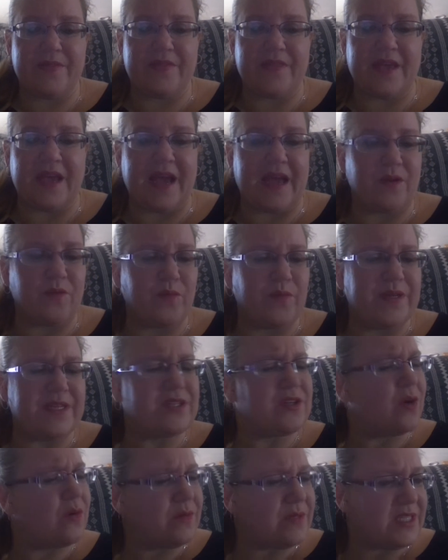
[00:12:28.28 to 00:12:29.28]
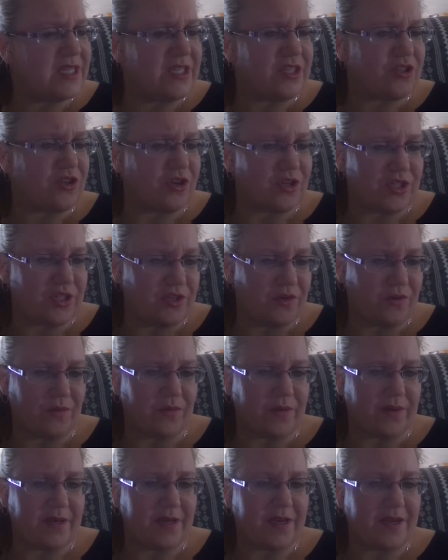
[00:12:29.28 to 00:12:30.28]
that we don't teach our
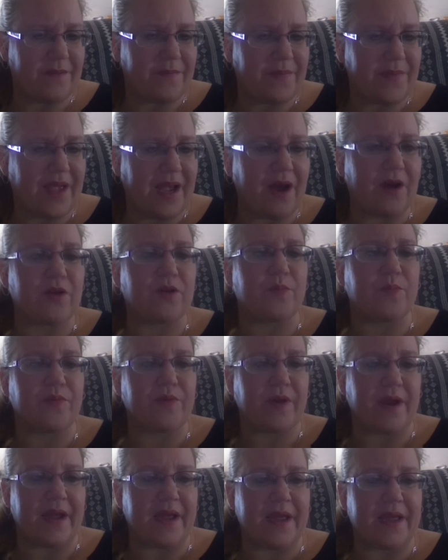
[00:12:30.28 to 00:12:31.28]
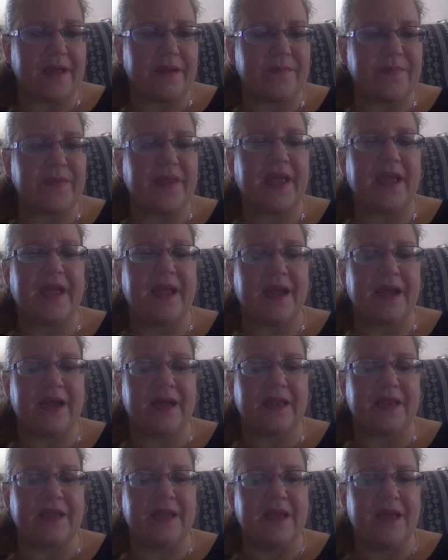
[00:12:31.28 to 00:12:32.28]
children how to pray
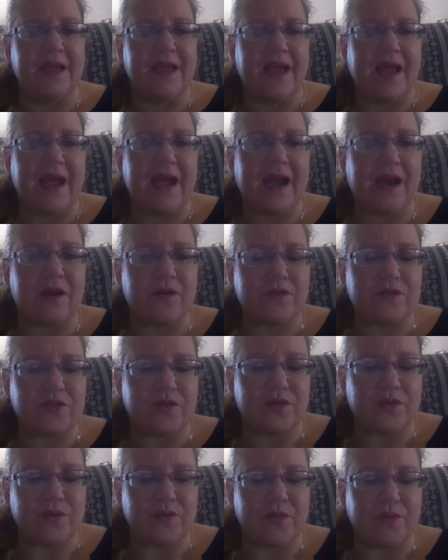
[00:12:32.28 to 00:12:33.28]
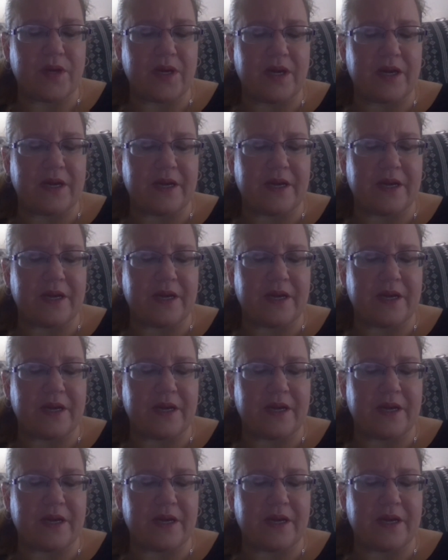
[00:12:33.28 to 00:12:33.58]
and how to